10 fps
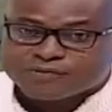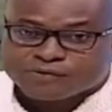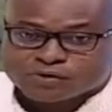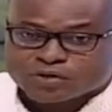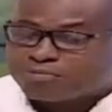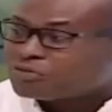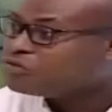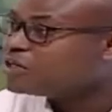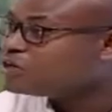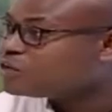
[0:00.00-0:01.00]
Fosu
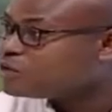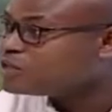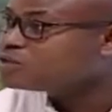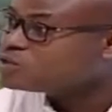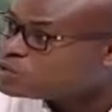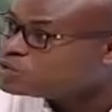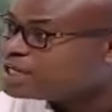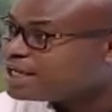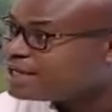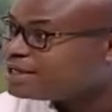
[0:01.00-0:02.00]
Ampofo your lawyers, go
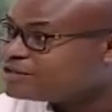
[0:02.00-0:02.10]
there.